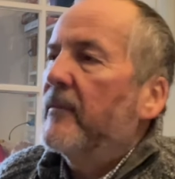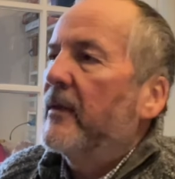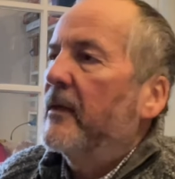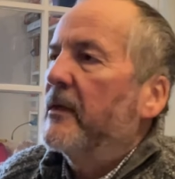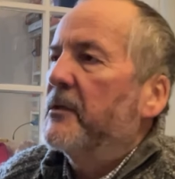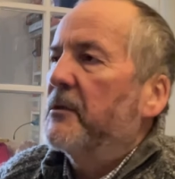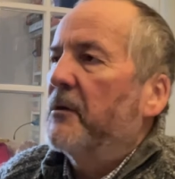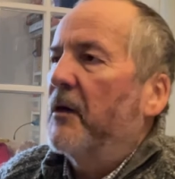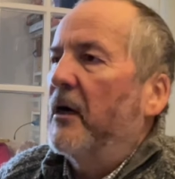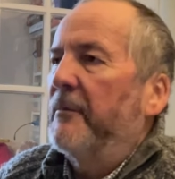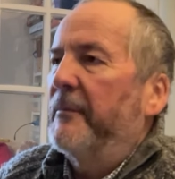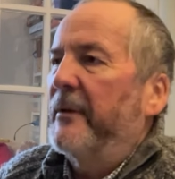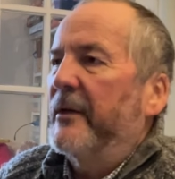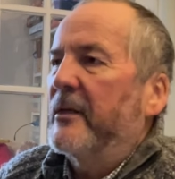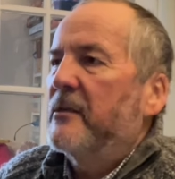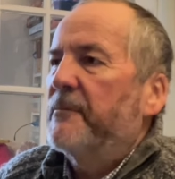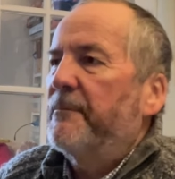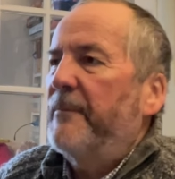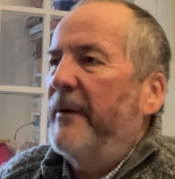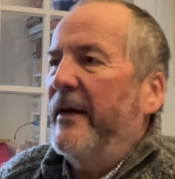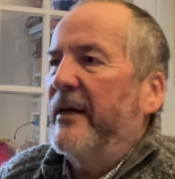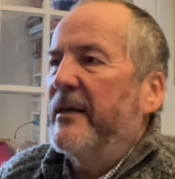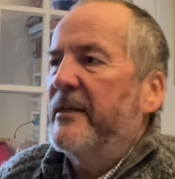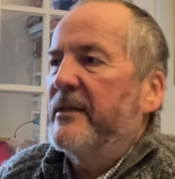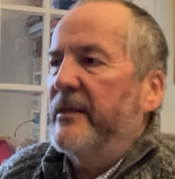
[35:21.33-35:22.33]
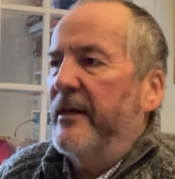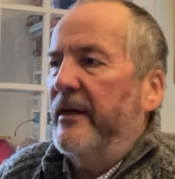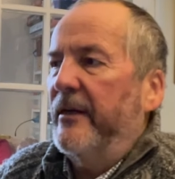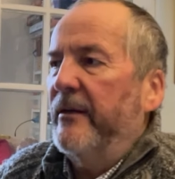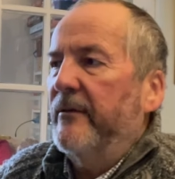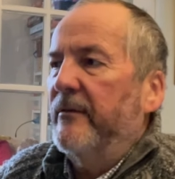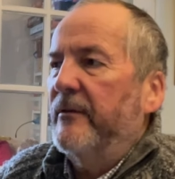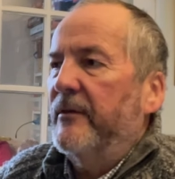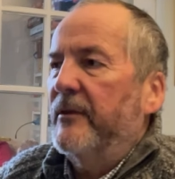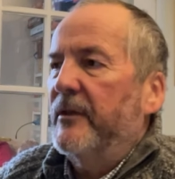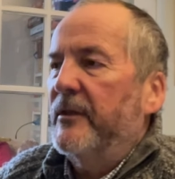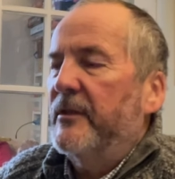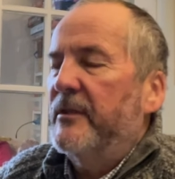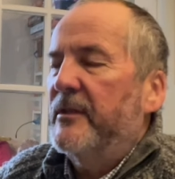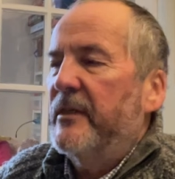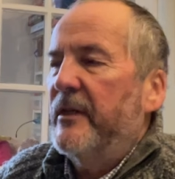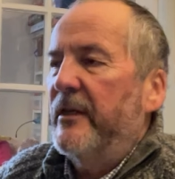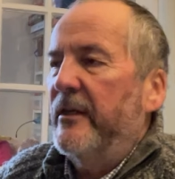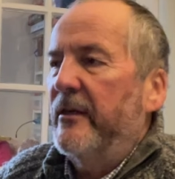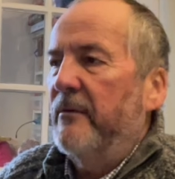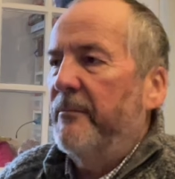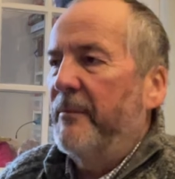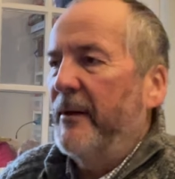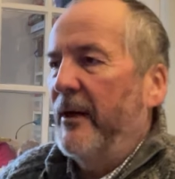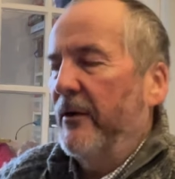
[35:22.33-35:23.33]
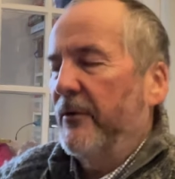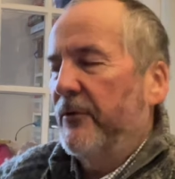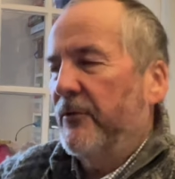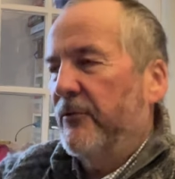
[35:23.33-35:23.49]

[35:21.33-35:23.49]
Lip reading: So I'm expecting that in about